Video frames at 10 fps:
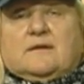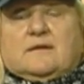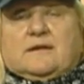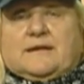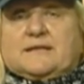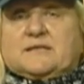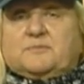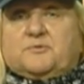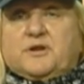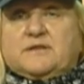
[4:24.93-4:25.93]

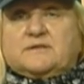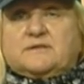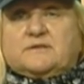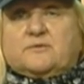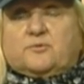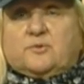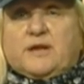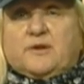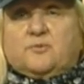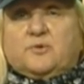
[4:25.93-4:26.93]
expressed through
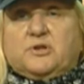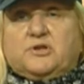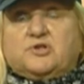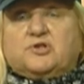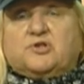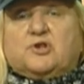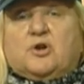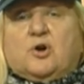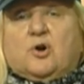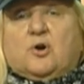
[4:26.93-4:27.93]
language
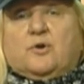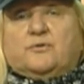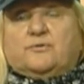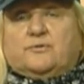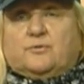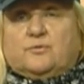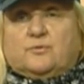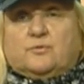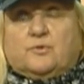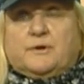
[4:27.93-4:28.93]
or
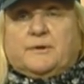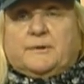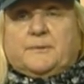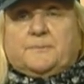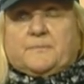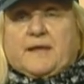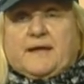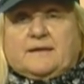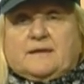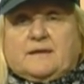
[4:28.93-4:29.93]
through
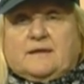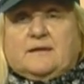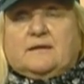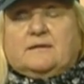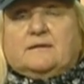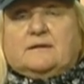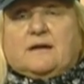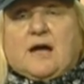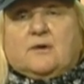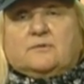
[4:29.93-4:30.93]
any
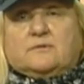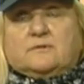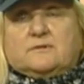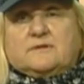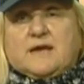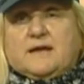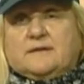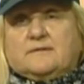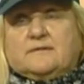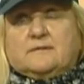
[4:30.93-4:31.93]

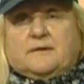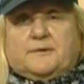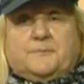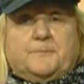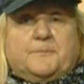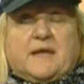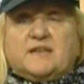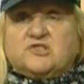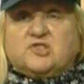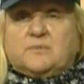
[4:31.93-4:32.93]
outside
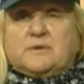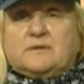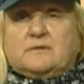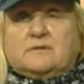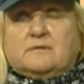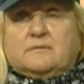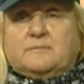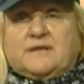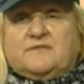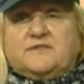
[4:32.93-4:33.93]
external
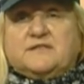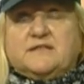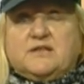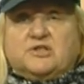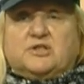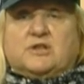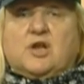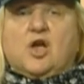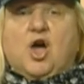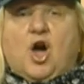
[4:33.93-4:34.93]
manifestation.
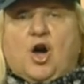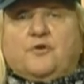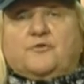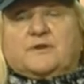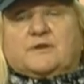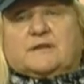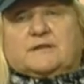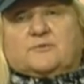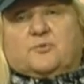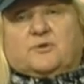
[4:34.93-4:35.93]
Often
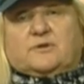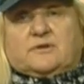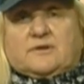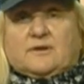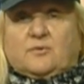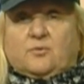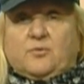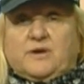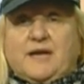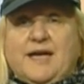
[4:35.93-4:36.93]
it's what
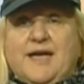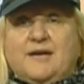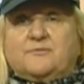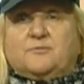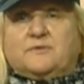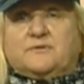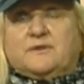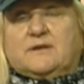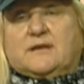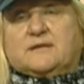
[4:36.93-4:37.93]
we have
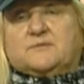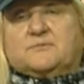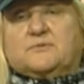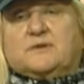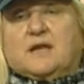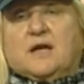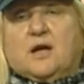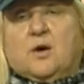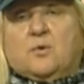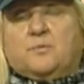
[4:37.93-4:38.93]
within us, within our
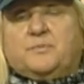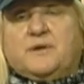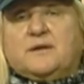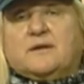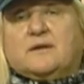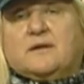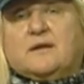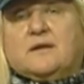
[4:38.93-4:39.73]
whole being,